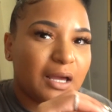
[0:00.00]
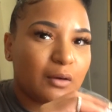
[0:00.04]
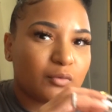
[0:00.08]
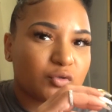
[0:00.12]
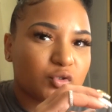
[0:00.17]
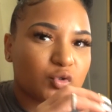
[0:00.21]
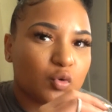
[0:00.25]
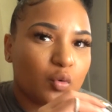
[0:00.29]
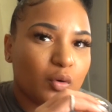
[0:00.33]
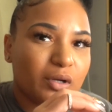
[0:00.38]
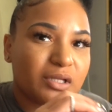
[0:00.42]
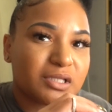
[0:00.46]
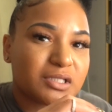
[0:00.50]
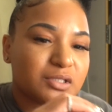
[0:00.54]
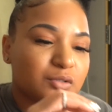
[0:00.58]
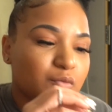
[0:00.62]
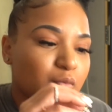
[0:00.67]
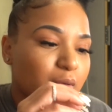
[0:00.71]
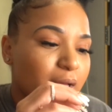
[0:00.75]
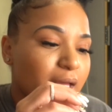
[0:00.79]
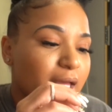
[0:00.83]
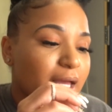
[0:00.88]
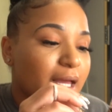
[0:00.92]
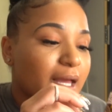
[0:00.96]
I was going
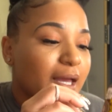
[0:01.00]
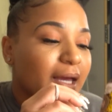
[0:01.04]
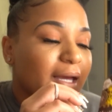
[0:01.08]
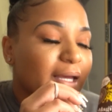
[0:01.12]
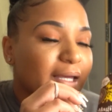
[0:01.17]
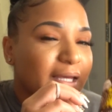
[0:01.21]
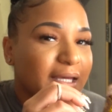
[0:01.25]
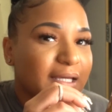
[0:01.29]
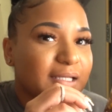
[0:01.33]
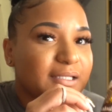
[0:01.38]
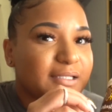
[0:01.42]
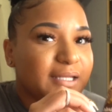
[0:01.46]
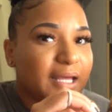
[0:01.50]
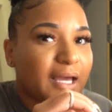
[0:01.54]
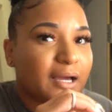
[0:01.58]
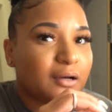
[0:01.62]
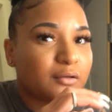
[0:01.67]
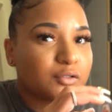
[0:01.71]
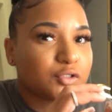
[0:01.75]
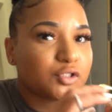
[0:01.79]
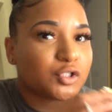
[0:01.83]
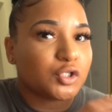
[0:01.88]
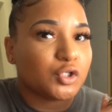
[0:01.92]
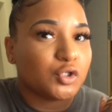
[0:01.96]
to get
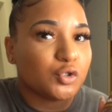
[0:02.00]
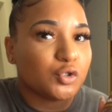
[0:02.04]
down to